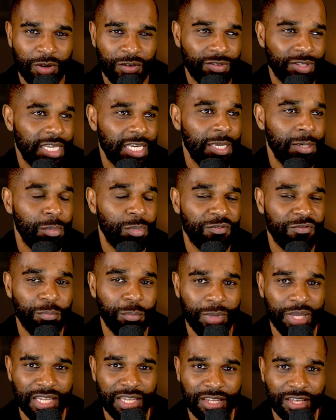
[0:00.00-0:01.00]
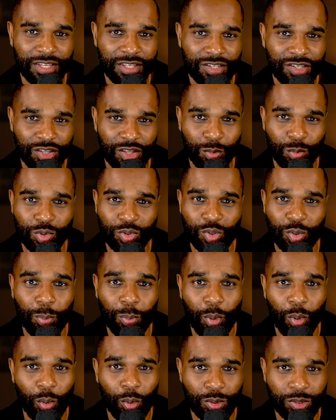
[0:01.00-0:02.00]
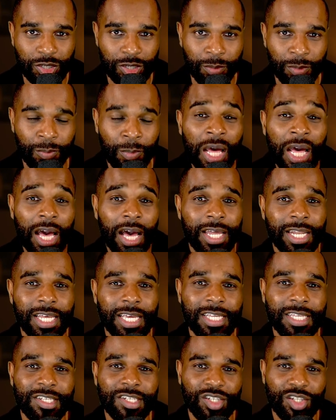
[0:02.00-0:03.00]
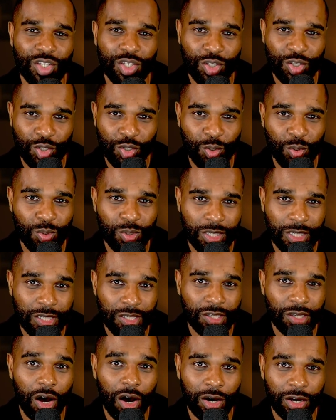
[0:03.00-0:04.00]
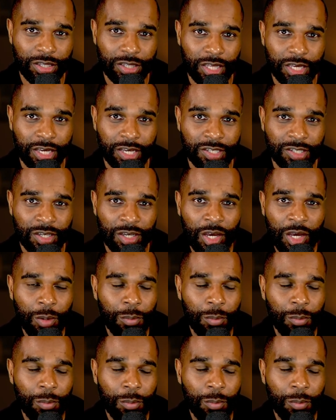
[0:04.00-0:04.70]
a team of minions that will support him and institute his ideas.